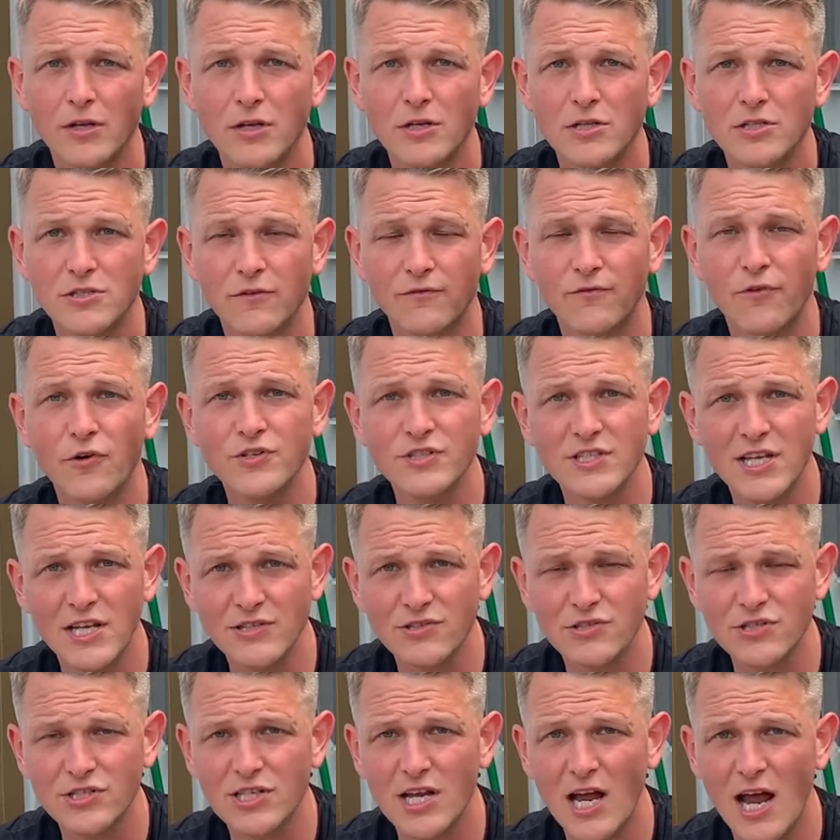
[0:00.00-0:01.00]
So first
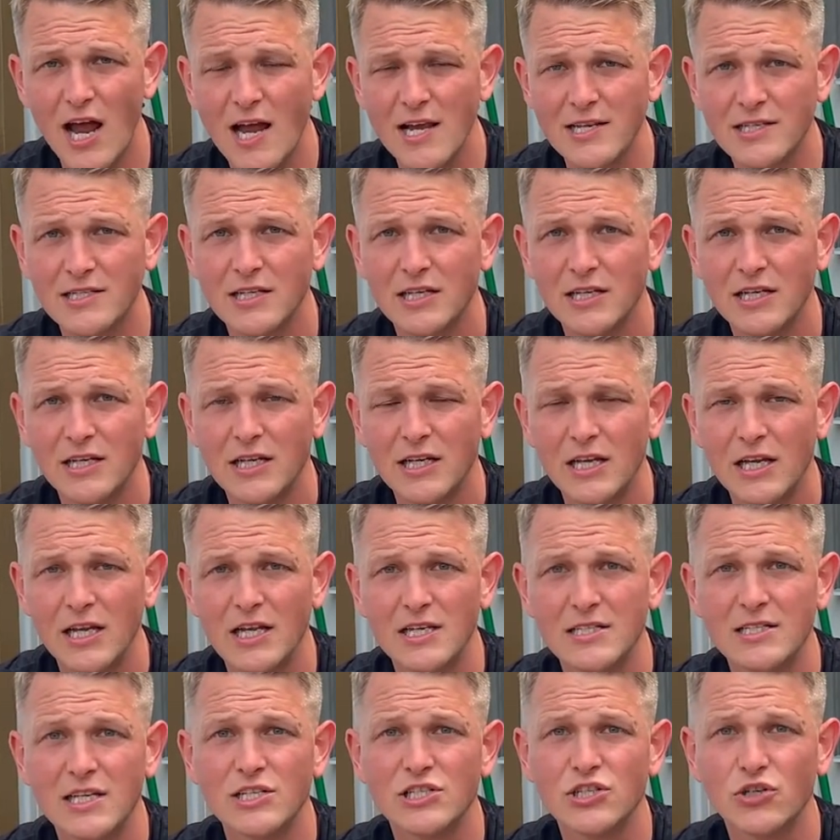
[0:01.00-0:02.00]
exercise
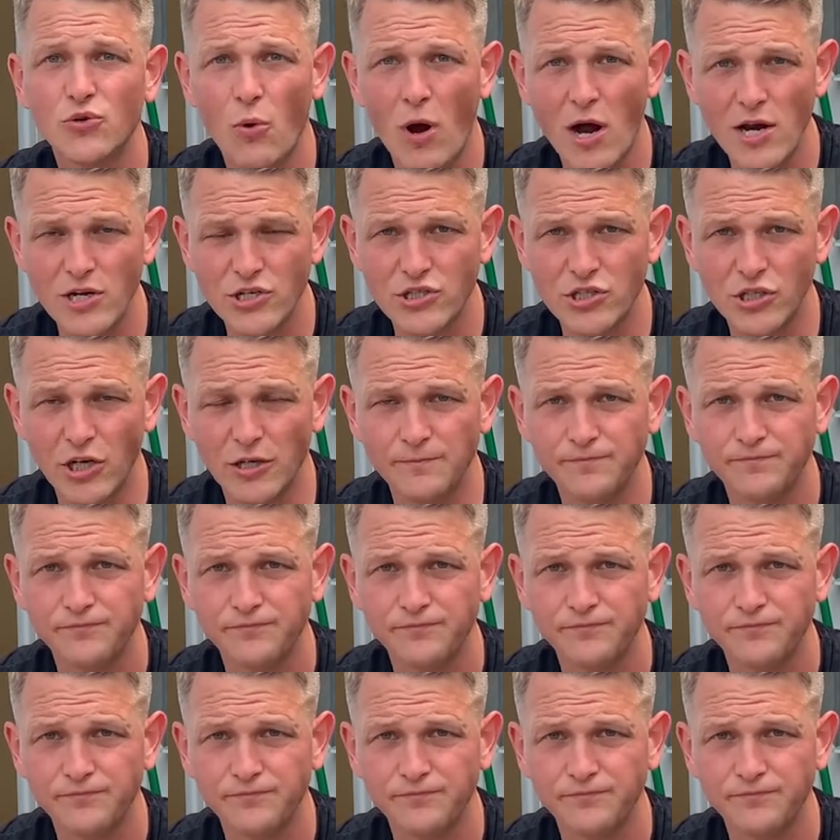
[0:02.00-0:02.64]
is a squat jump.